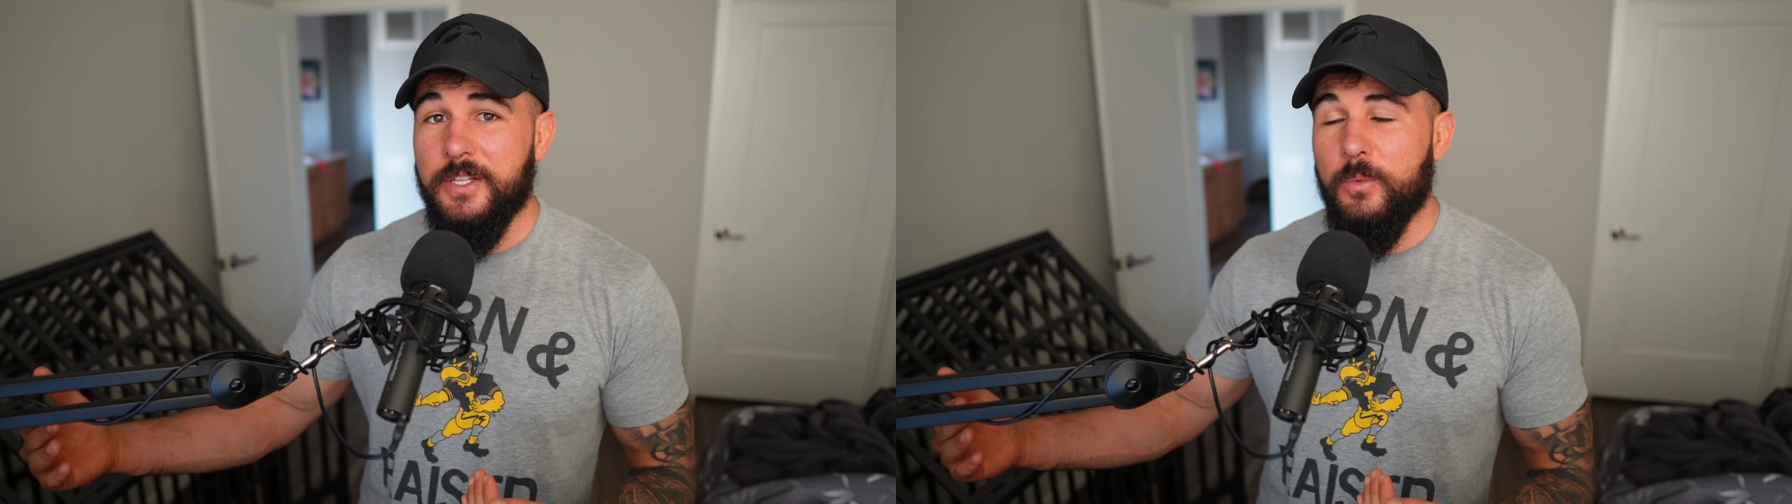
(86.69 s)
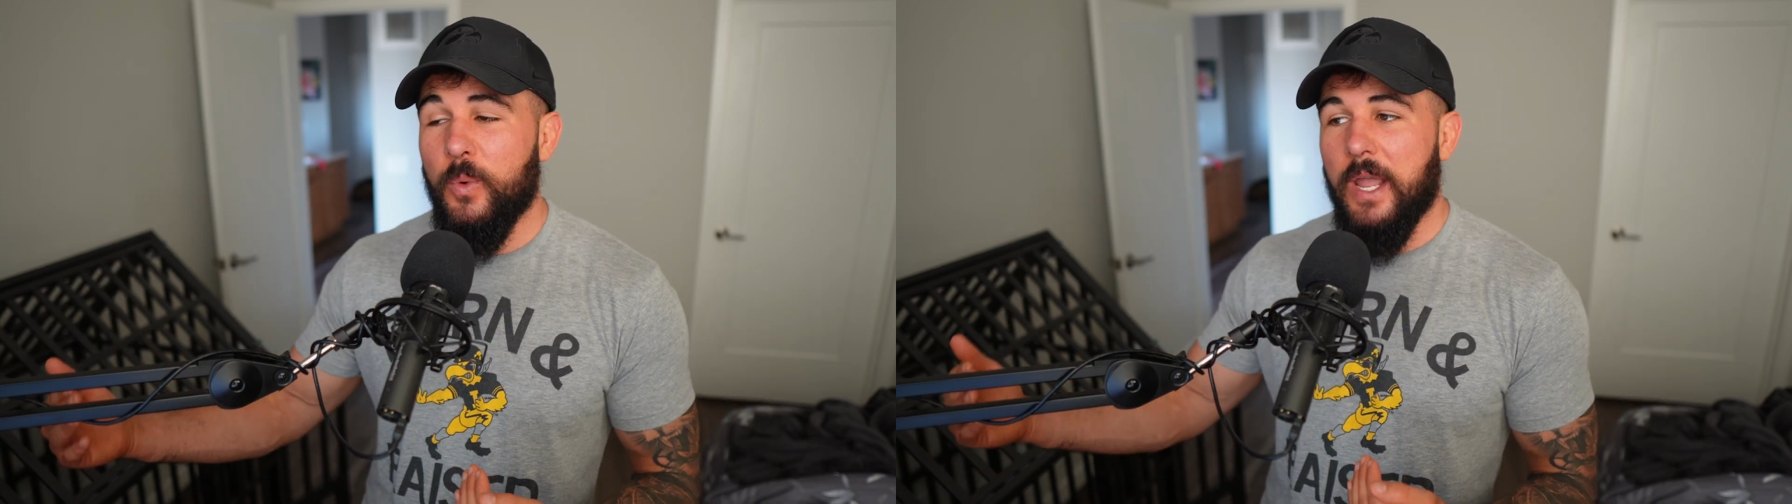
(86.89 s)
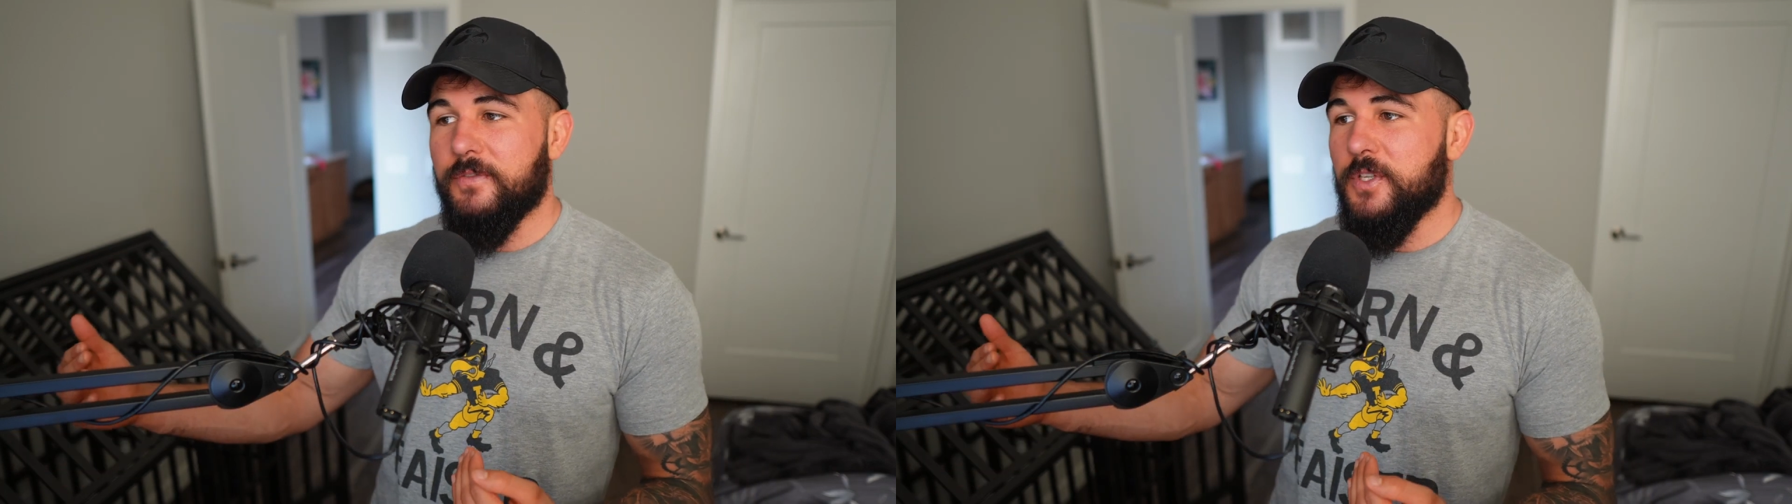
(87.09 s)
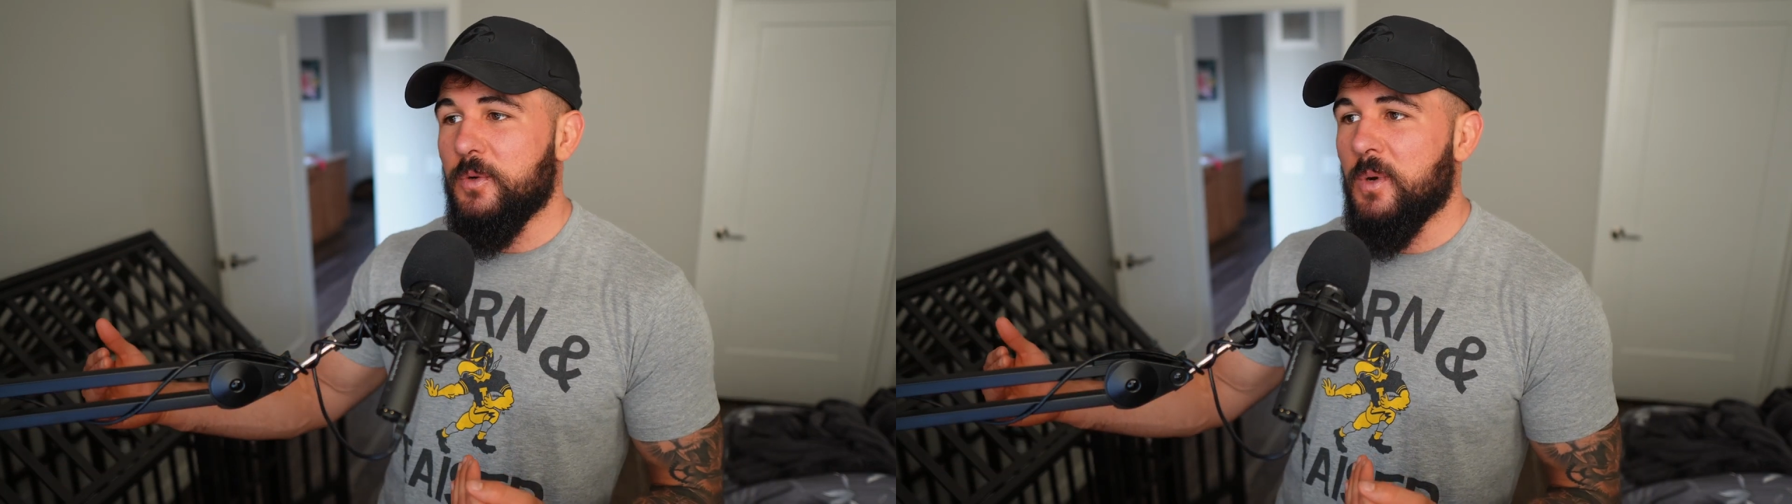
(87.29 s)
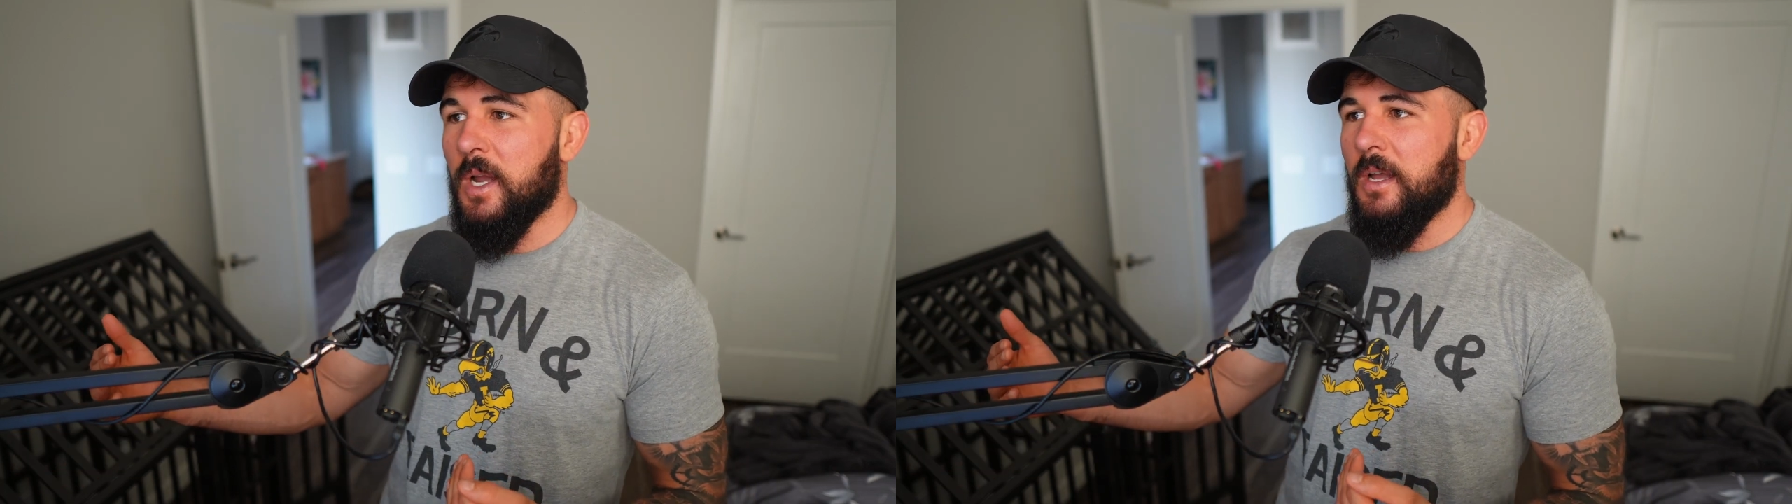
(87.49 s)
And then we have
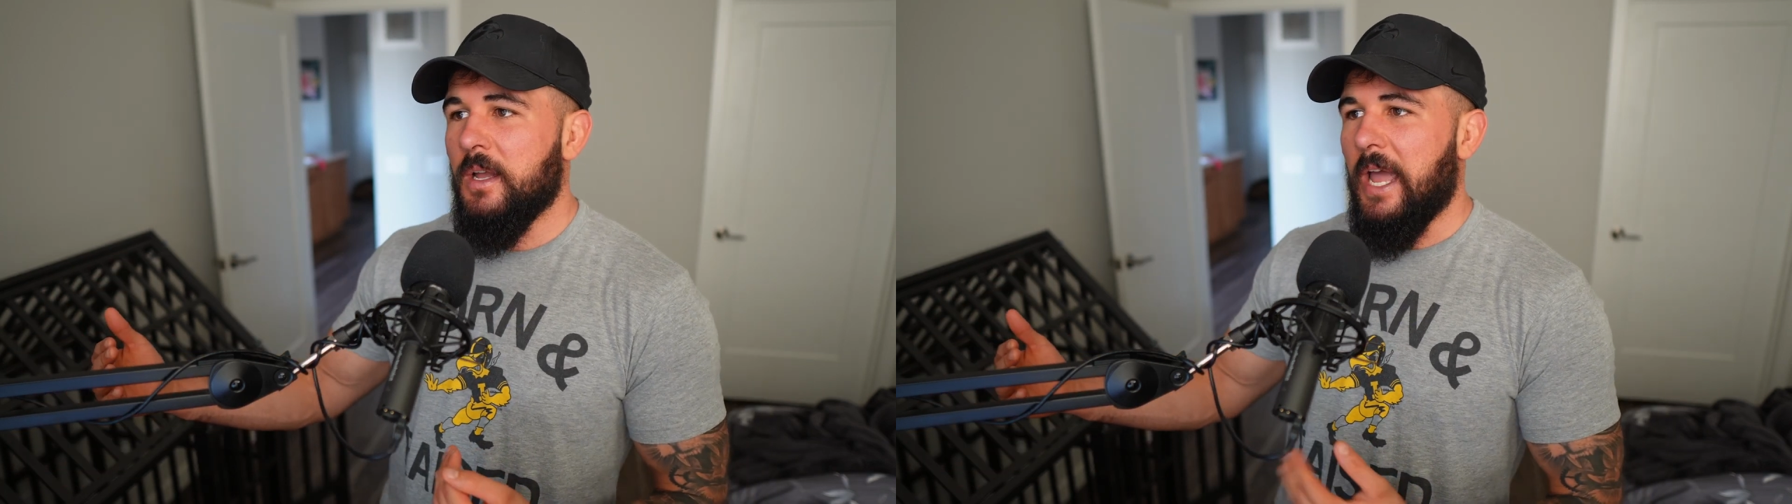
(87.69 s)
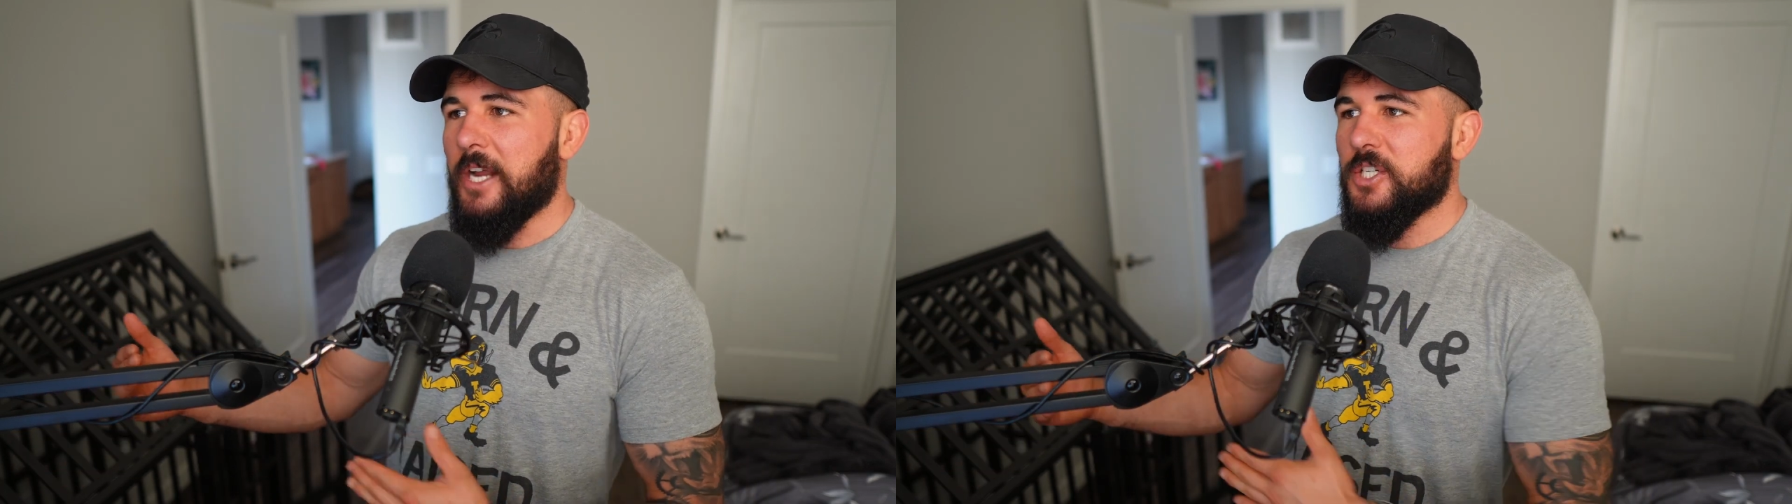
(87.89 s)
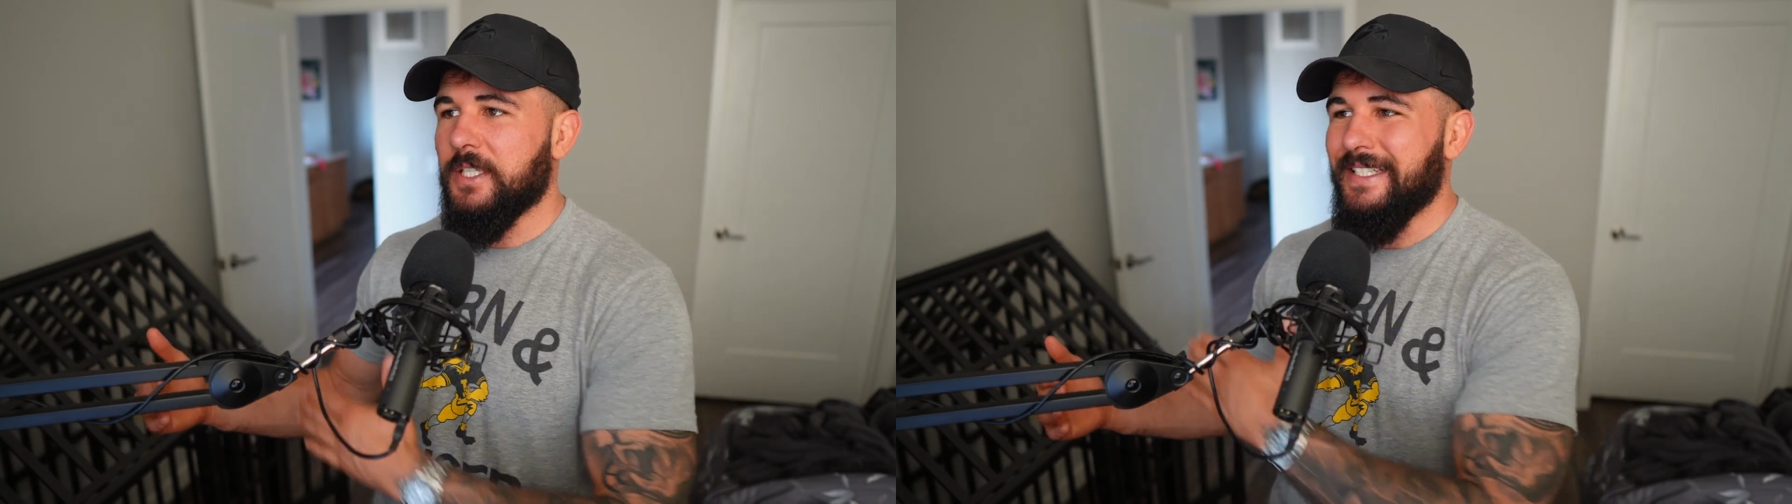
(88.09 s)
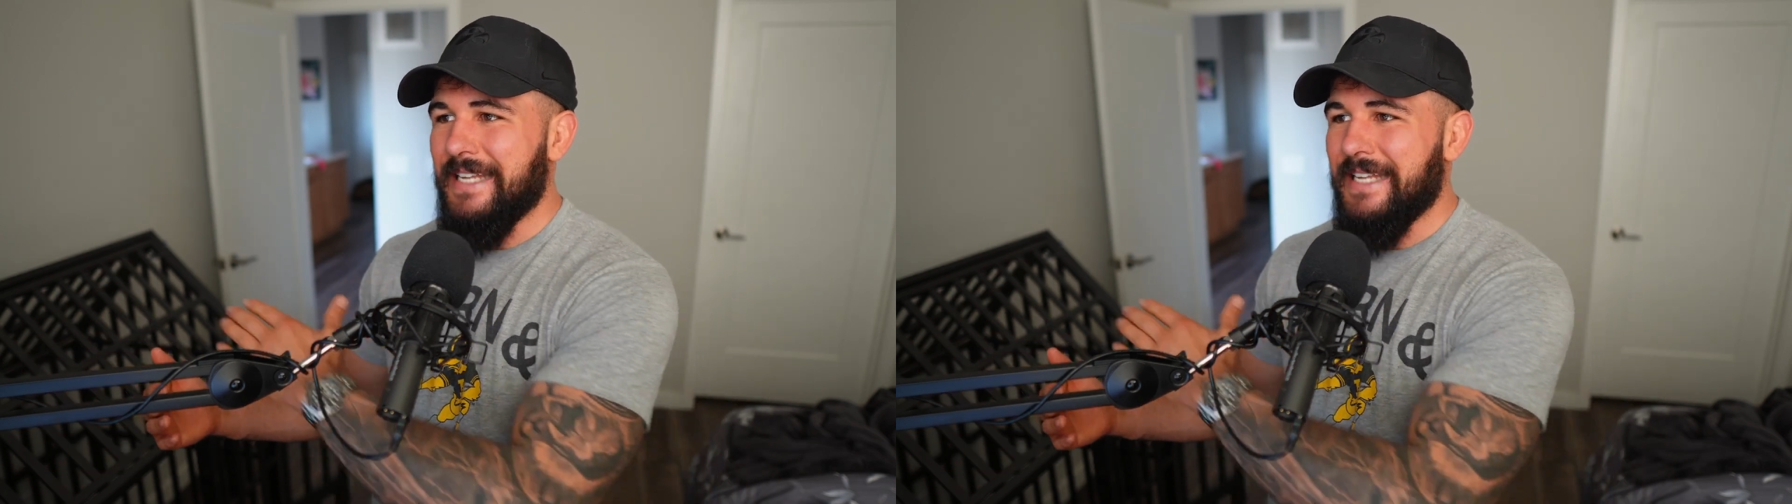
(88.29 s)
to actually